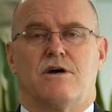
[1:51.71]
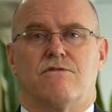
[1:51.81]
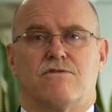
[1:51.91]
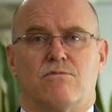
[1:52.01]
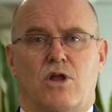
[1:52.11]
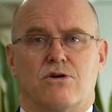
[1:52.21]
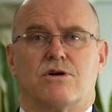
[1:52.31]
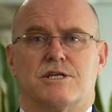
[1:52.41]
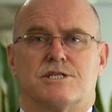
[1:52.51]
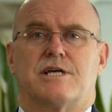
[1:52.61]
from
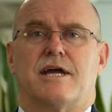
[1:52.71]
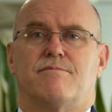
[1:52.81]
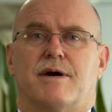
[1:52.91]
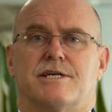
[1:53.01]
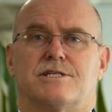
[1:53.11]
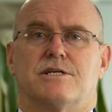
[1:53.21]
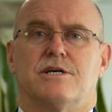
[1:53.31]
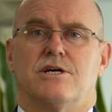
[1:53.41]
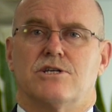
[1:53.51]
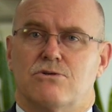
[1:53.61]
local and state based
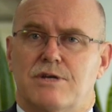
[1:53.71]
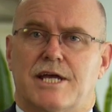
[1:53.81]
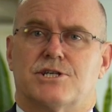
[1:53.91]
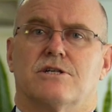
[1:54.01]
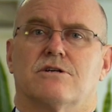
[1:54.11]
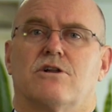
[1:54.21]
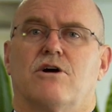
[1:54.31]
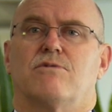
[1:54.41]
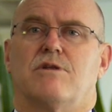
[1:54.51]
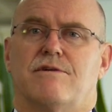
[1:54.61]
to a national and
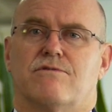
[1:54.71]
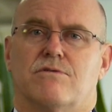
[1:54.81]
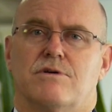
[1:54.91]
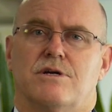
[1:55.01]
global level,